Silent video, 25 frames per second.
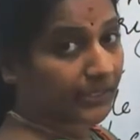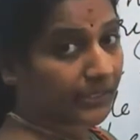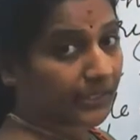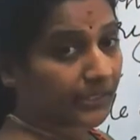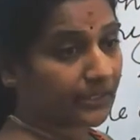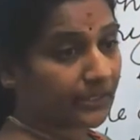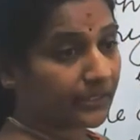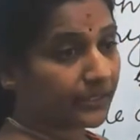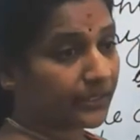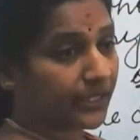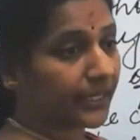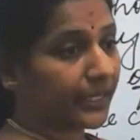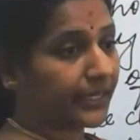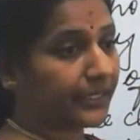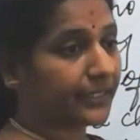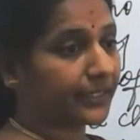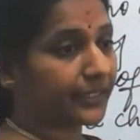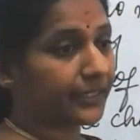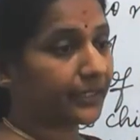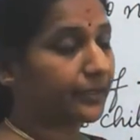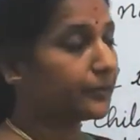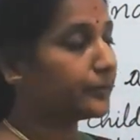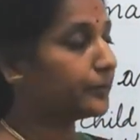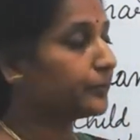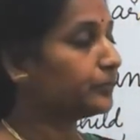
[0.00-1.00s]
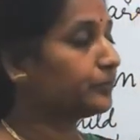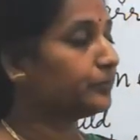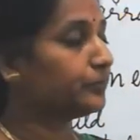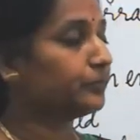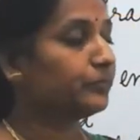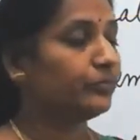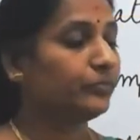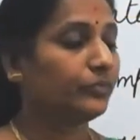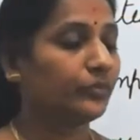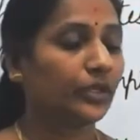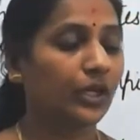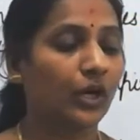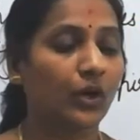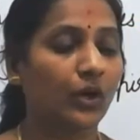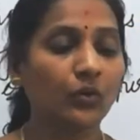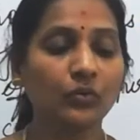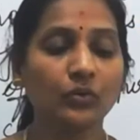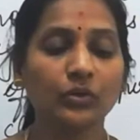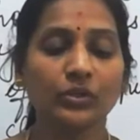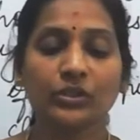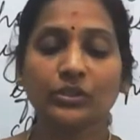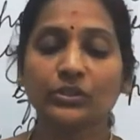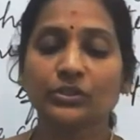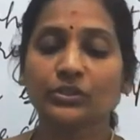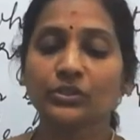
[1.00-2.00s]
it's narrator.
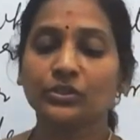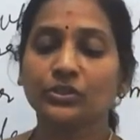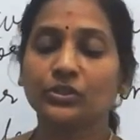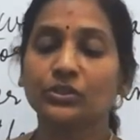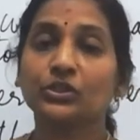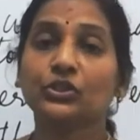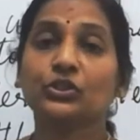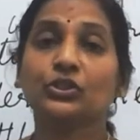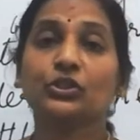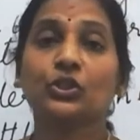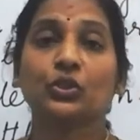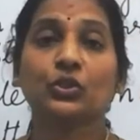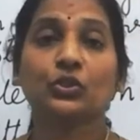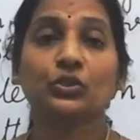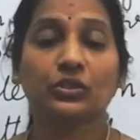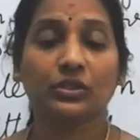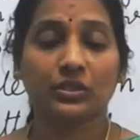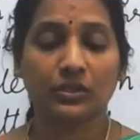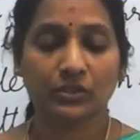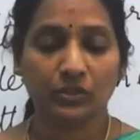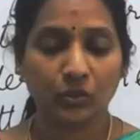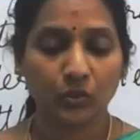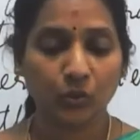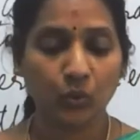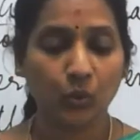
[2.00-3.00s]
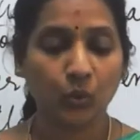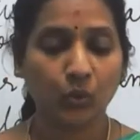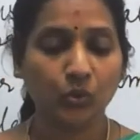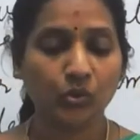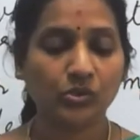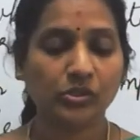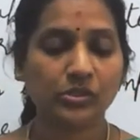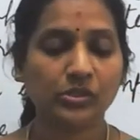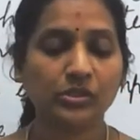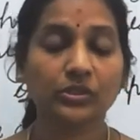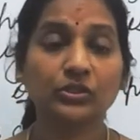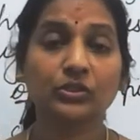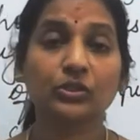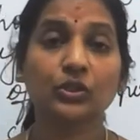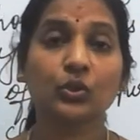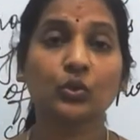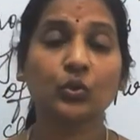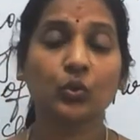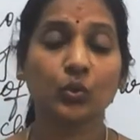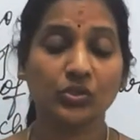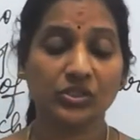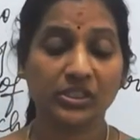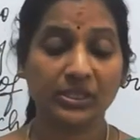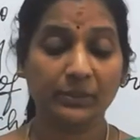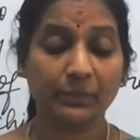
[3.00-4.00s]
Now, the rogues
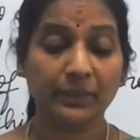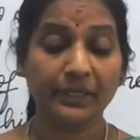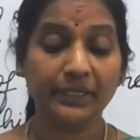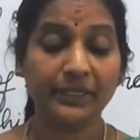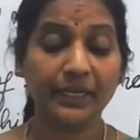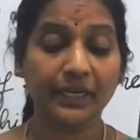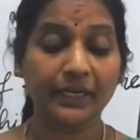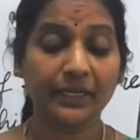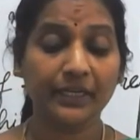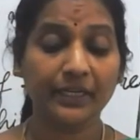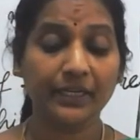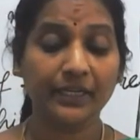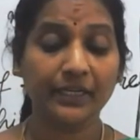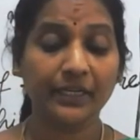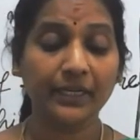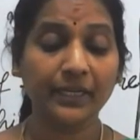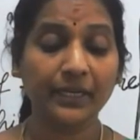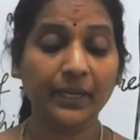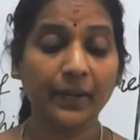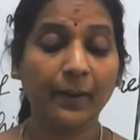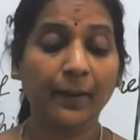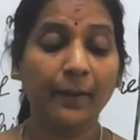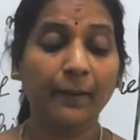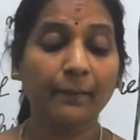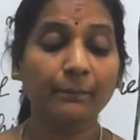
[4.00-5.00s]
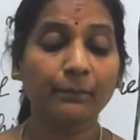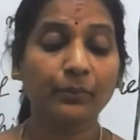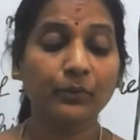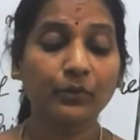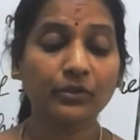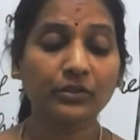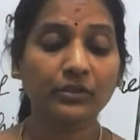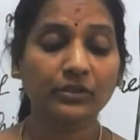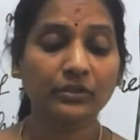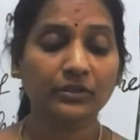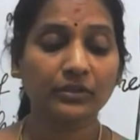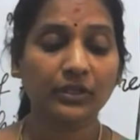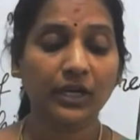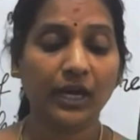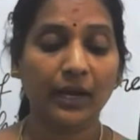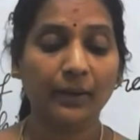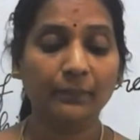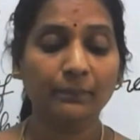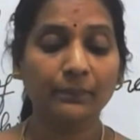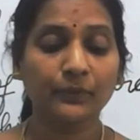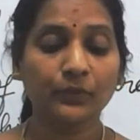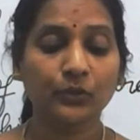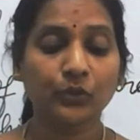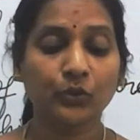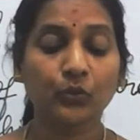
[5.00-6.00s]
immediately put
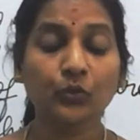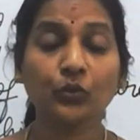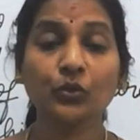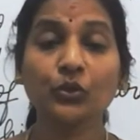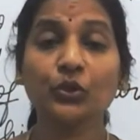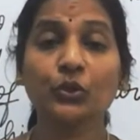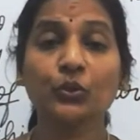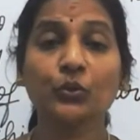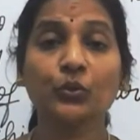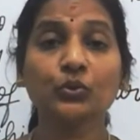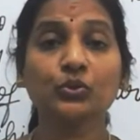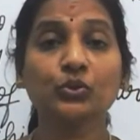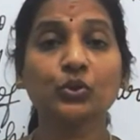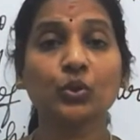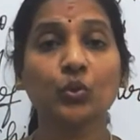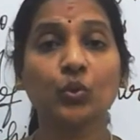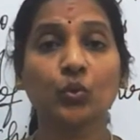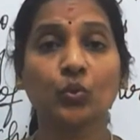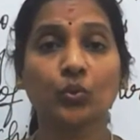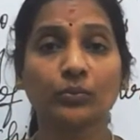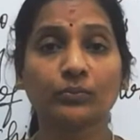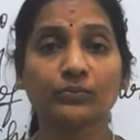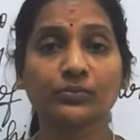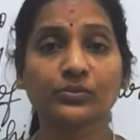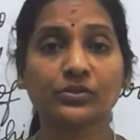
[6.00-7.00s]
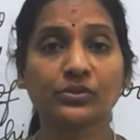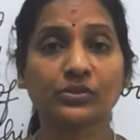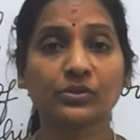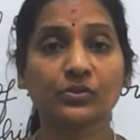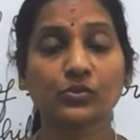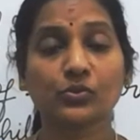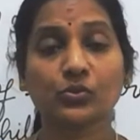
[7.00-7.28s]
up two huge looms.